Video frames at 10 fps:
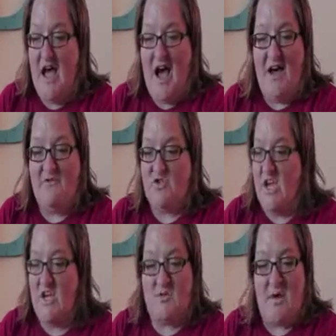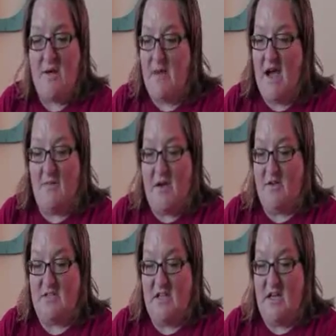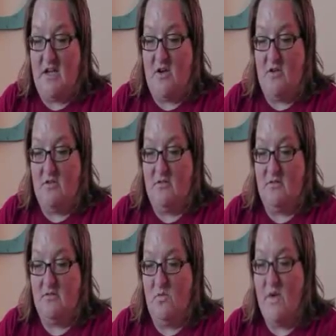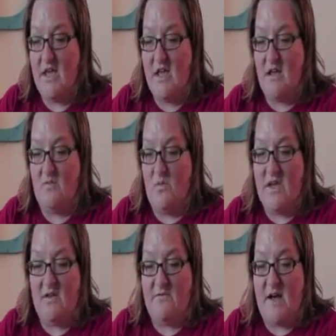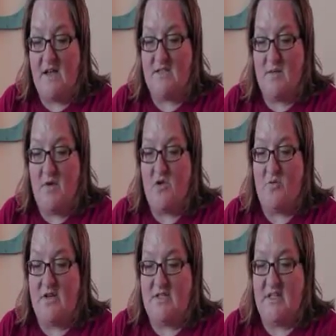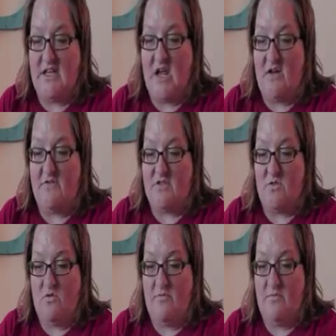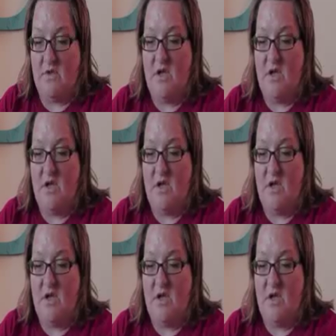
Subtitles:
I've changed my mind about staying here. We can find some other place to get out of the storm."